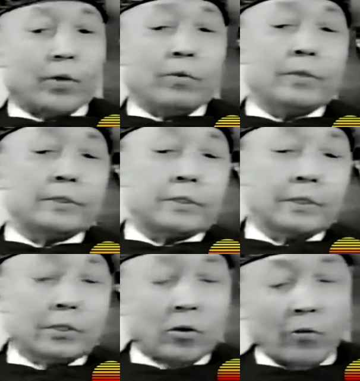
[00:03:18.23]
We want
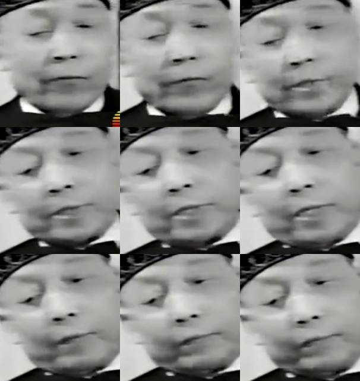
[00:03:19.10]
to go for
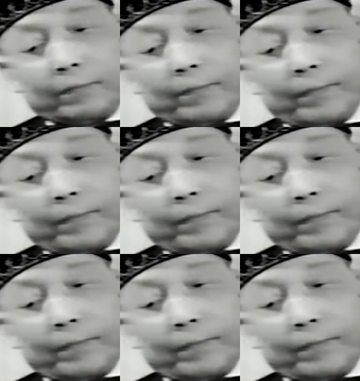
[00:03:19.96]
self.